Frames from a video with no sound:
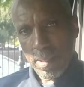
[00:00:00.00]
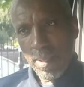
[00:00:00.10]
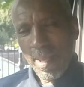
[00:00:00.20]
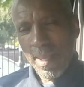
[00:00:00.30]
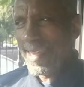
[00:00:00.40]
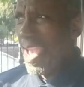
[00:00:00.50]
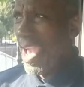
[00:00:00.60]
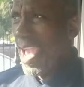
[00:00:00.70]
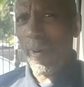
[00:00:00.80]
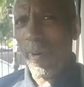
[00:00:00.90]
Yeah,
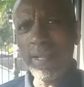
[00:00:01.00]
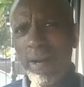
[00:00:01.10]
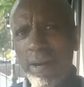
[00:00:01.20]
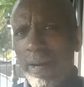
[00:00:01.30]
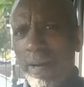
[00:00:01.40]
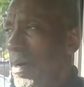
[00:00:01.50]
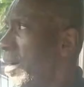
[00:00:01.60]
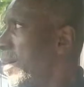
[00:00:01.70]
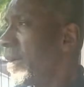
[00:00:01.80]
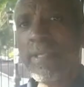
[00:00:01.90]
why not? If
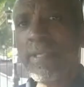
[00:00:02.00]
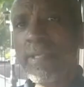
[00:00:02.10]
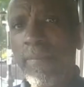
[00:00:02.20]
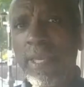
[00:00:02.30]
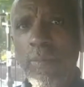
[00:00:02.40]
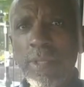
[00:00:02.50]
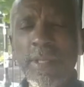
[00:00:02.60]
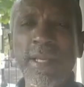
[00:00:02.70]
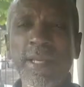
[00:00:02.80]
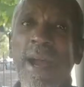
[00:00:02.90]
it's something you want, look,
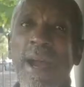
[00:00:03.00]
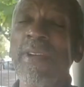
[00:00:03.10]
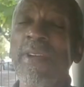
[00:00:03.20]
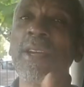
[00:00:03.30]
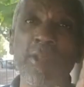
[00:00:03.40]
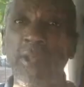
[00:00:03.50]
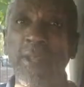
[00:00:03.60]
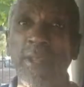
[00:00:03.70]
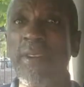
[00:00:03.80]
I think you can do anything.